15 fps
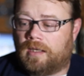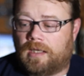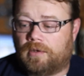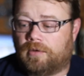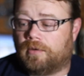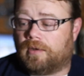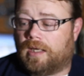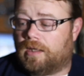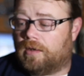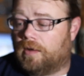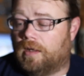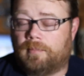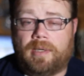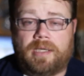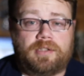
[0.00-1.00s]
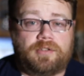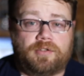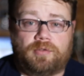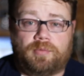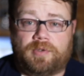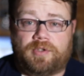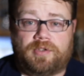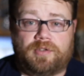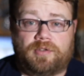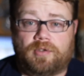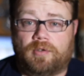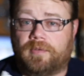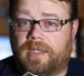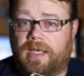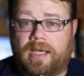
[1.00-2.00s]
either that or I might just switch this
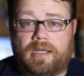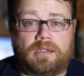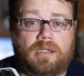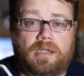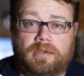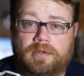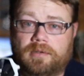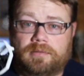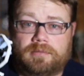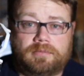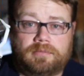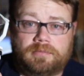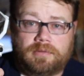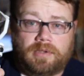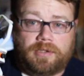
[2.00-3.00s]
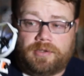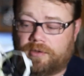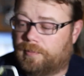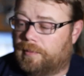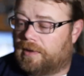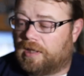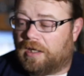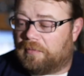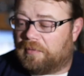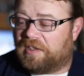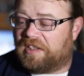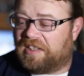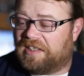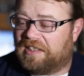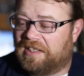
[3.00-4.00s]
over to analog and just be done
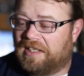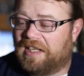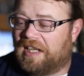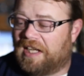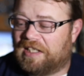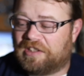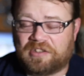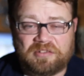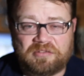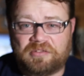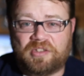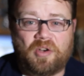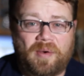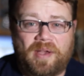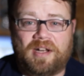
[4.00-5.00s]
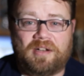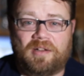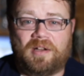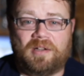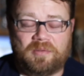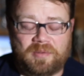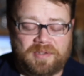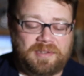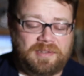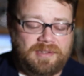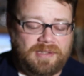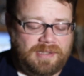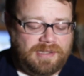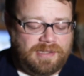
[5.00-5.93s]
with it and just go analog with it.